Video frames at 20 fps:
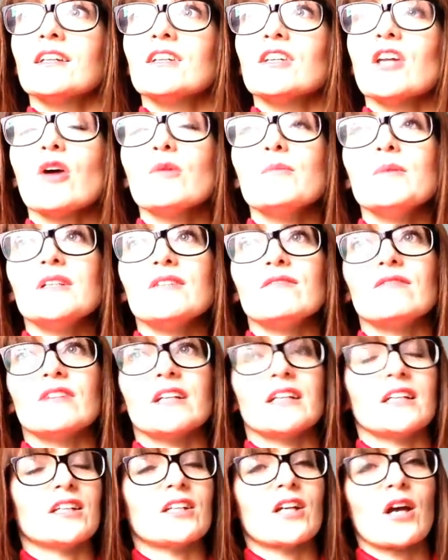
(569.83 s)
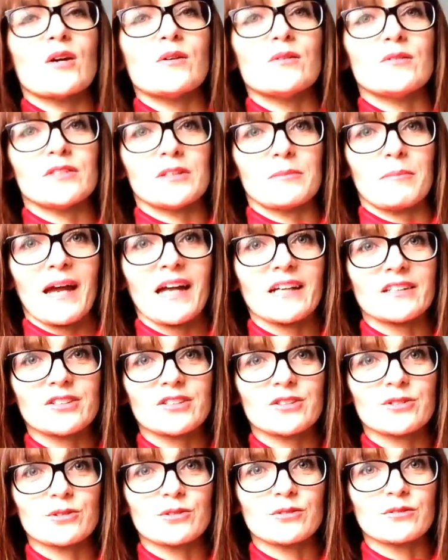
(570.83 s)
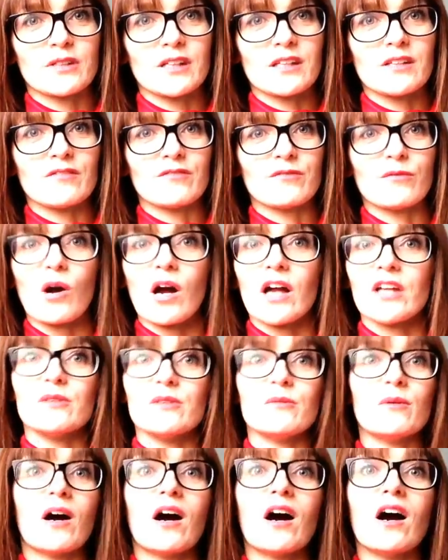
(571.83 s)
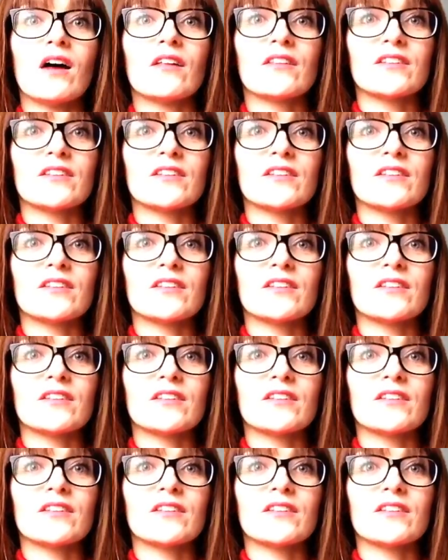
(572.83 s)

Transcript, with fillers: nobody really knows a backstory of why you are